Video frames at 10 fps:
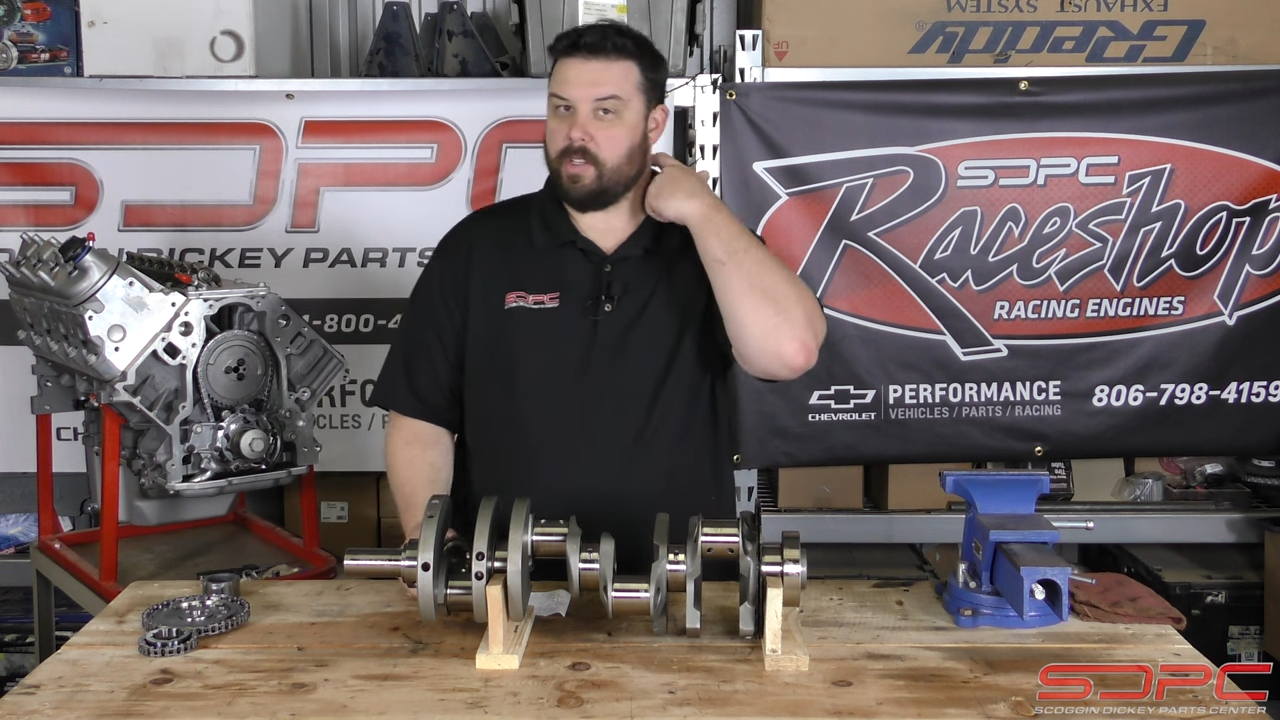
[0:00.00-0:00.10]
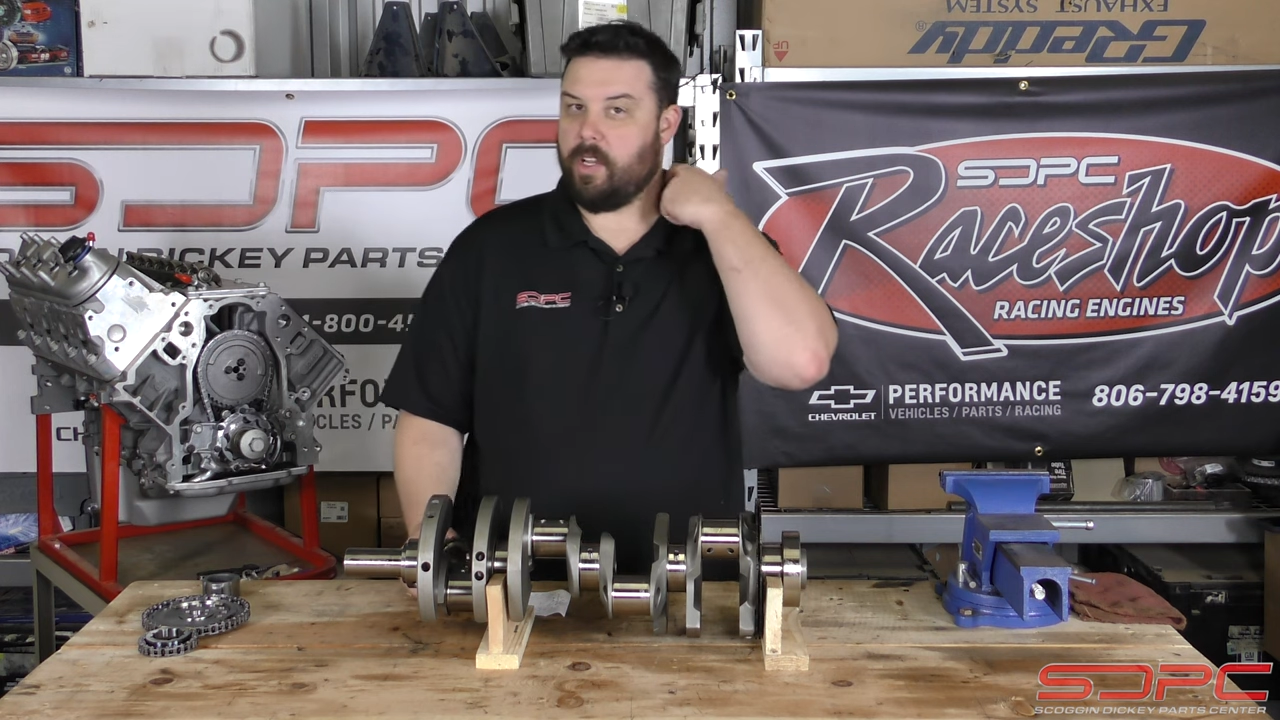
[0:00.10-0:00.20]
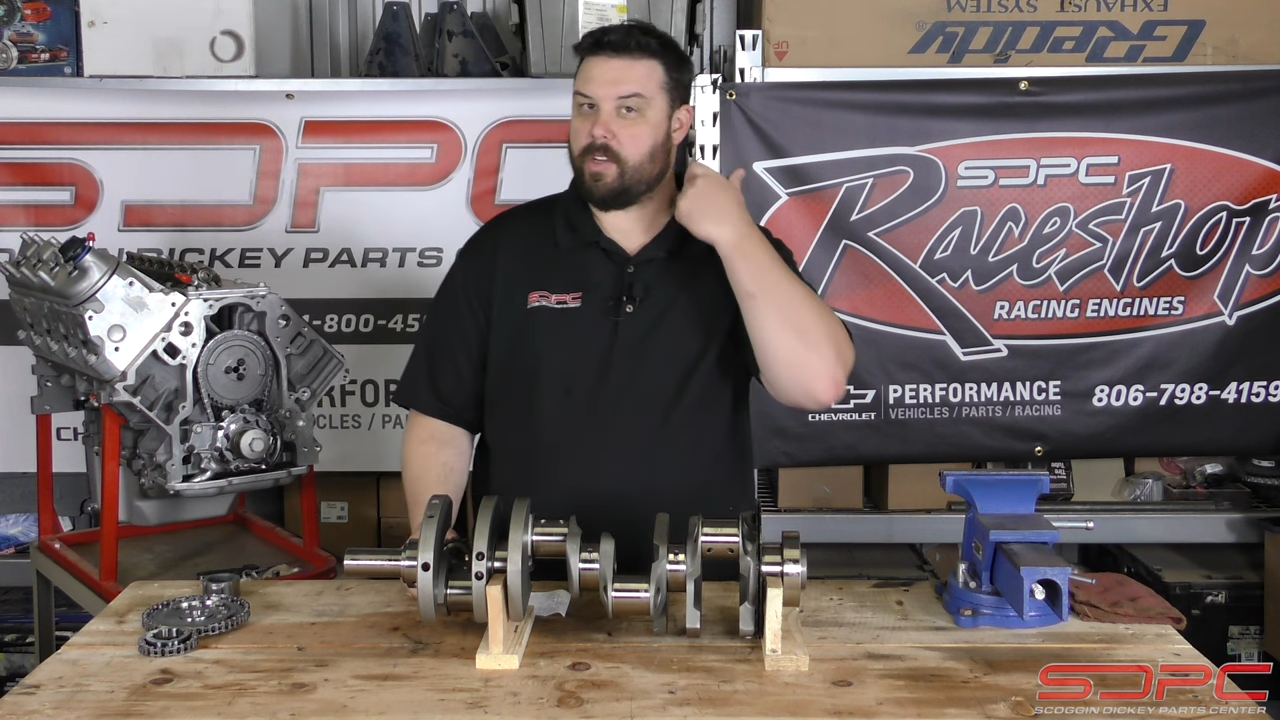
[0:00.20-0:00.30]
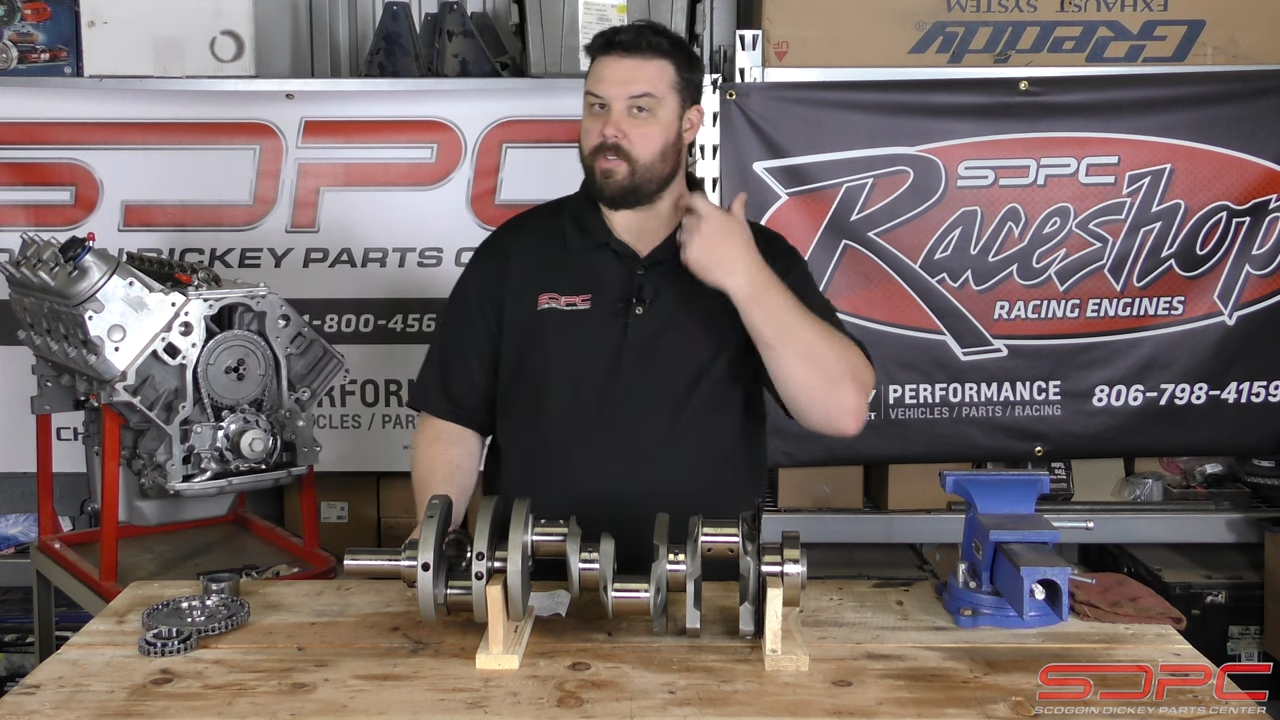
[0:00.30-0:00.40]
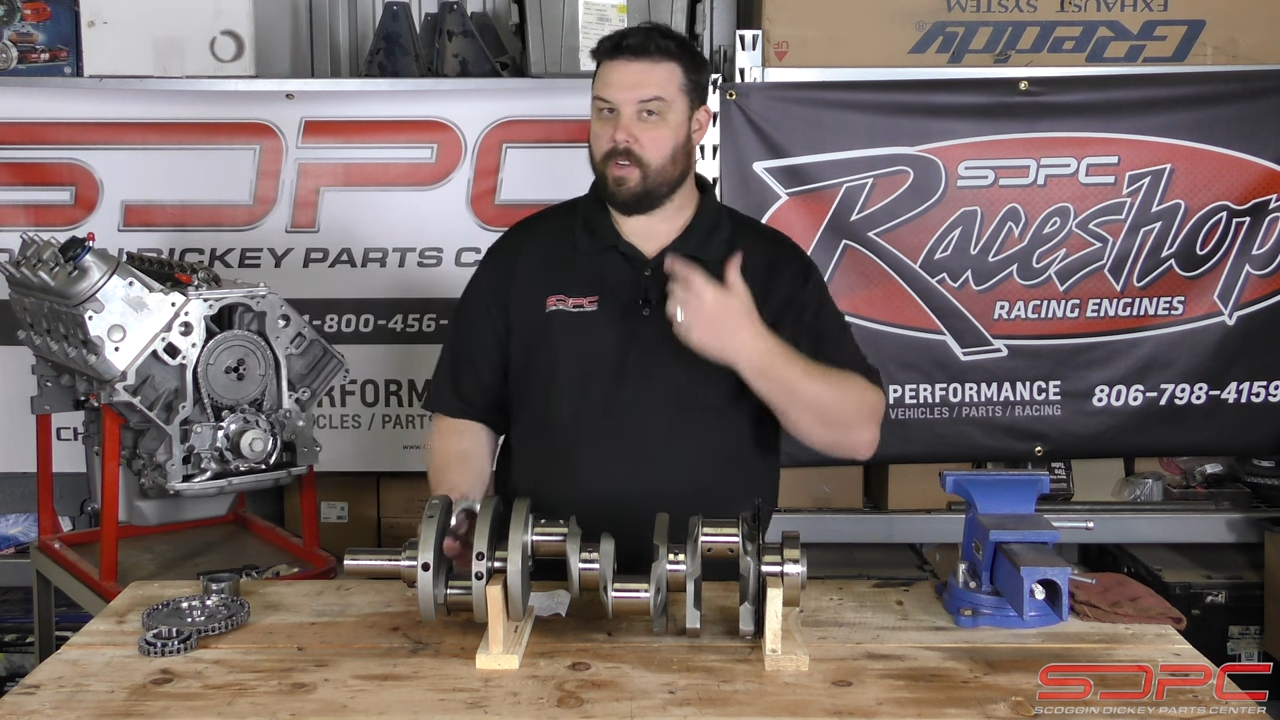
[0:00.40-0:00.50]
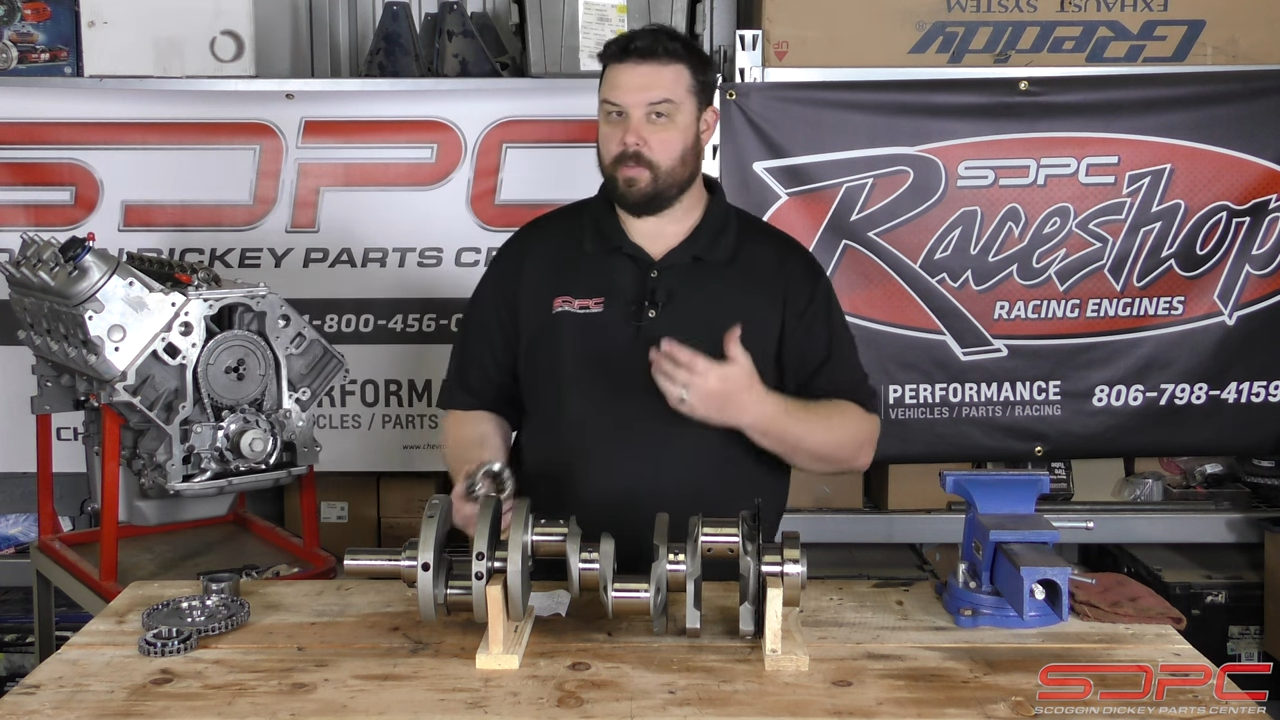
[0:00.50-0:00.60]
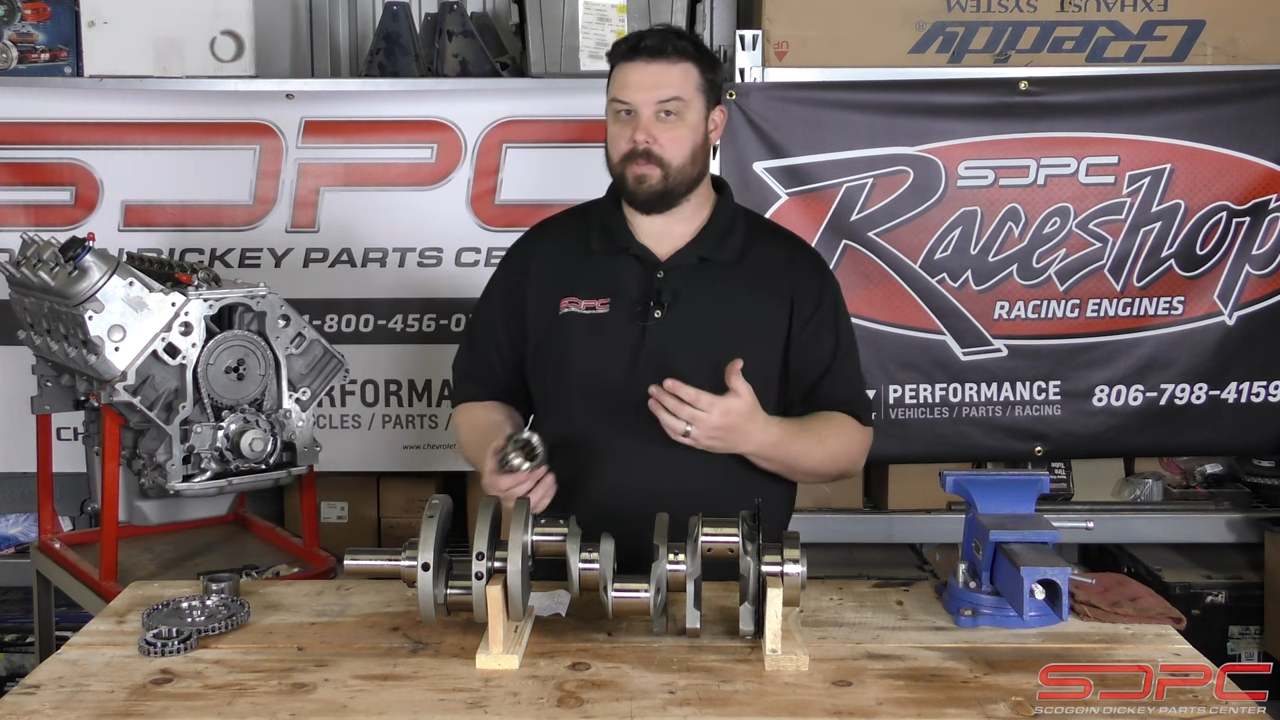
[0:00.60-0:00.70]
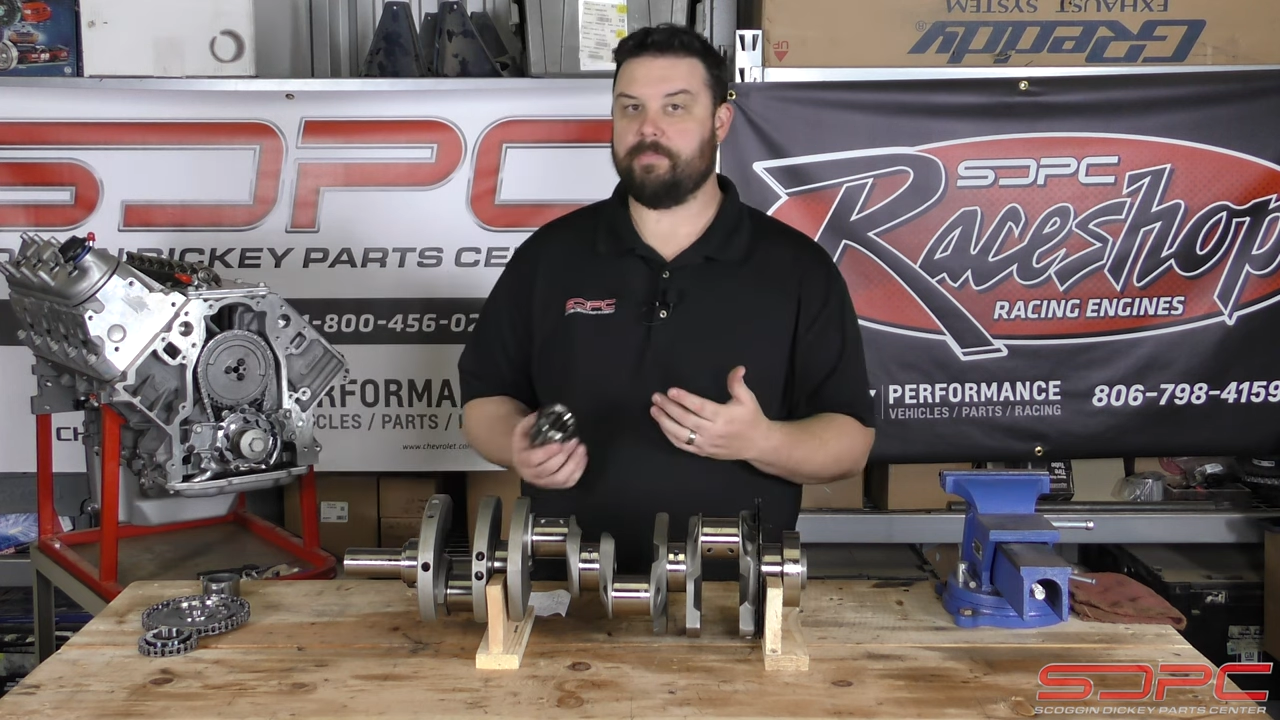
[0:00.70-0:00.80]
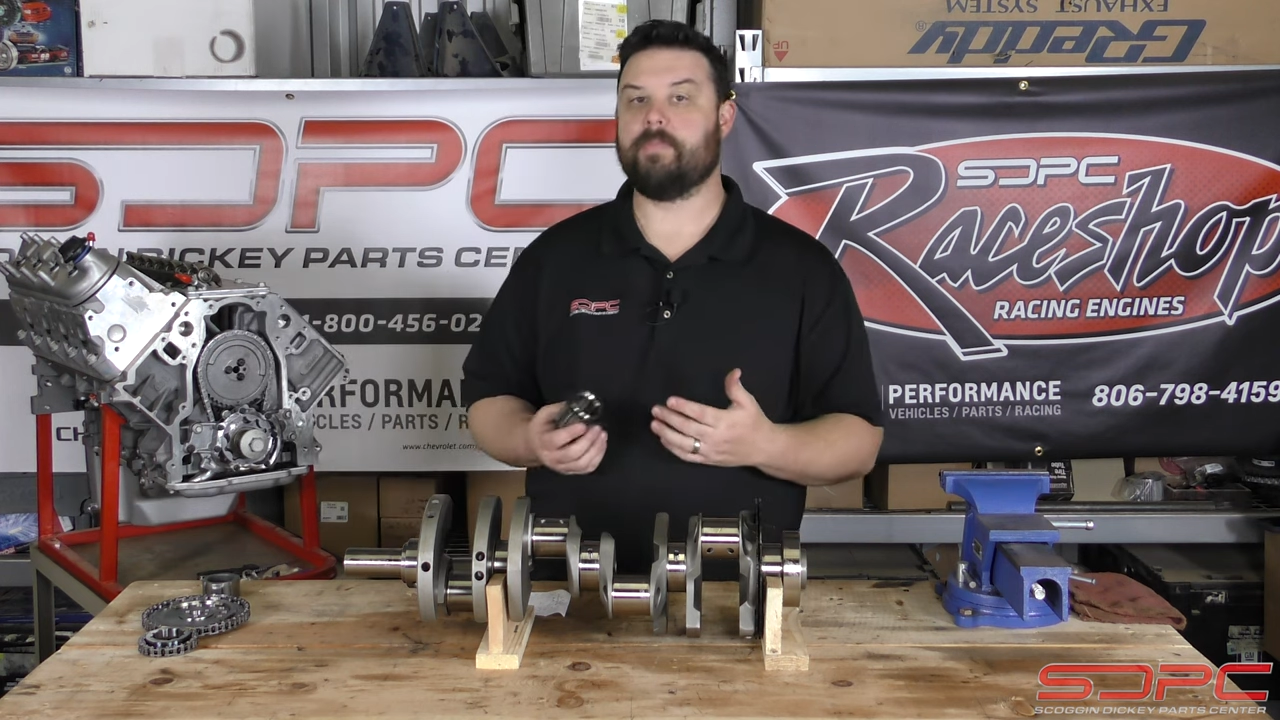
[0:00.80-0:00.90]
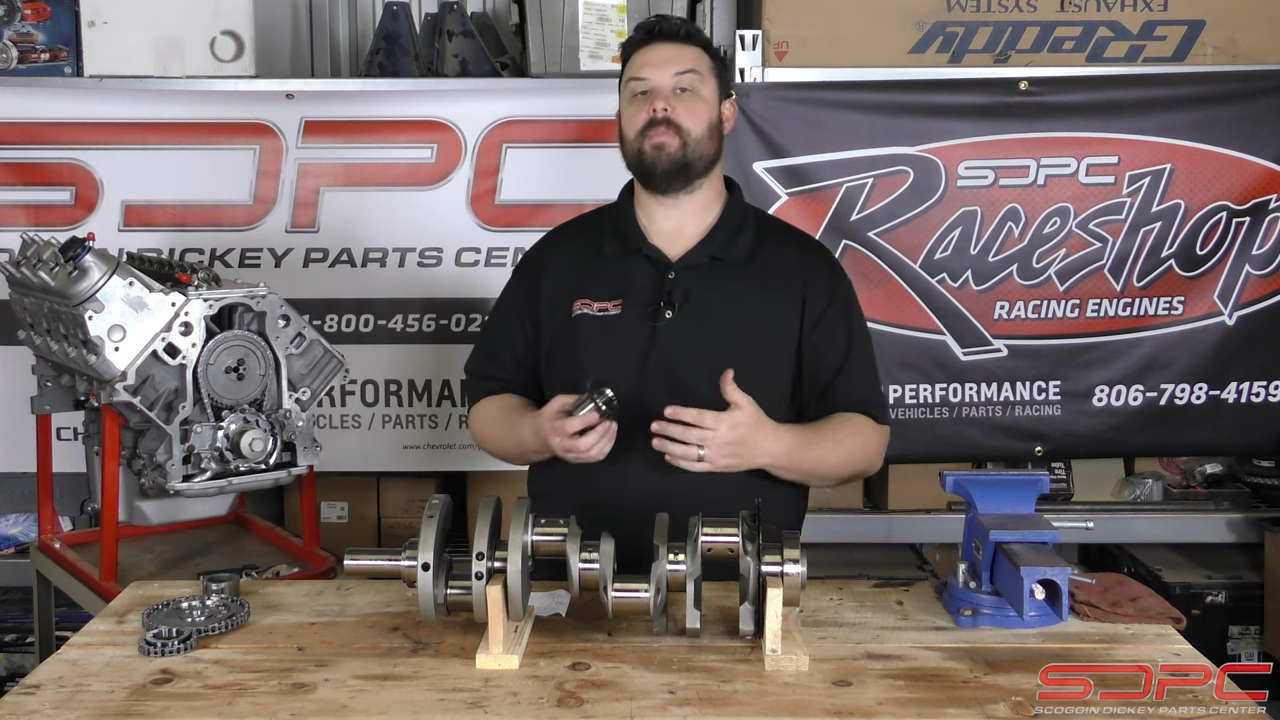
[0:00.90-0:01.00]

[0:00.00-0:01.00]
lot of trouble.